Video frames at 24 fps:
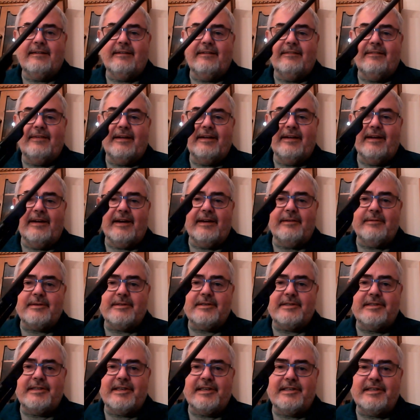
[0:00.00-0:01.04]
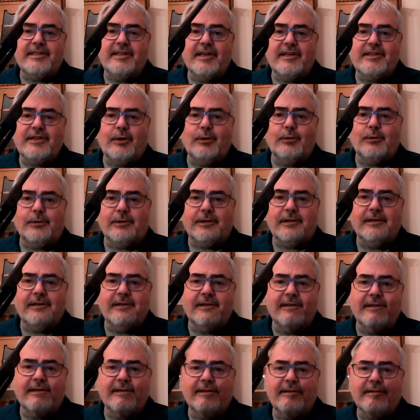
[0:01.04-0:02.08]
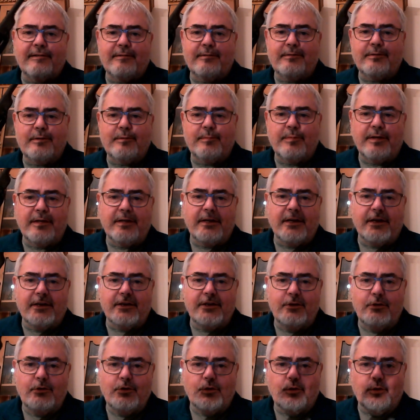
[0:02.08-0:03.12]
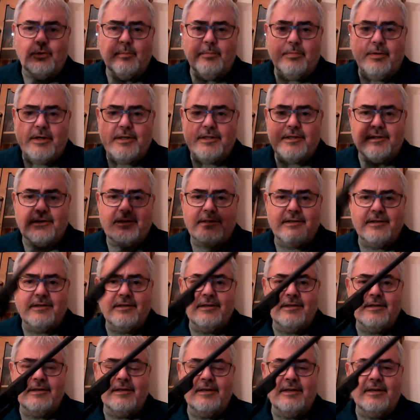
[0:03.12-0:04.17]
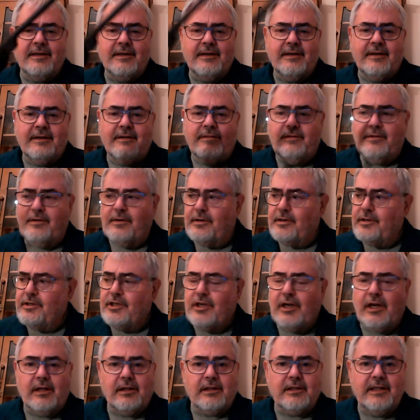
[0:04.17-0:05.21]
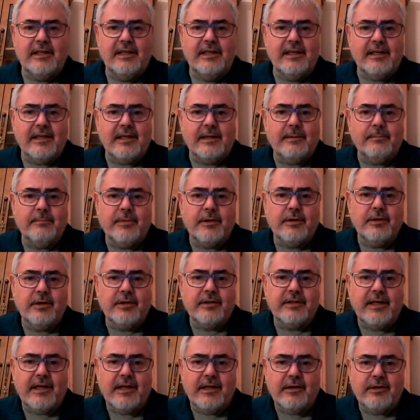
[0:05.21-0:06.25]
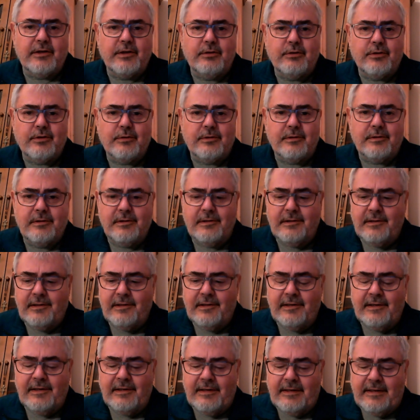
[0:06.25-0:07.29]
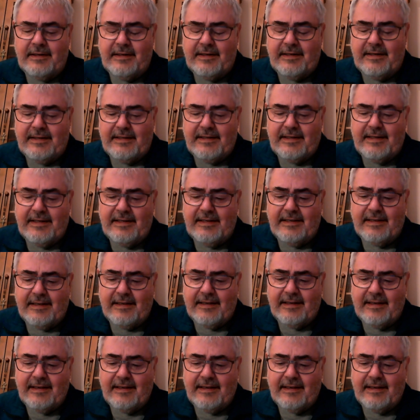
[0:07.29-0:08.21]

when I was six years old, which would be an unusual present for a child here, but not that unusual in Kenya.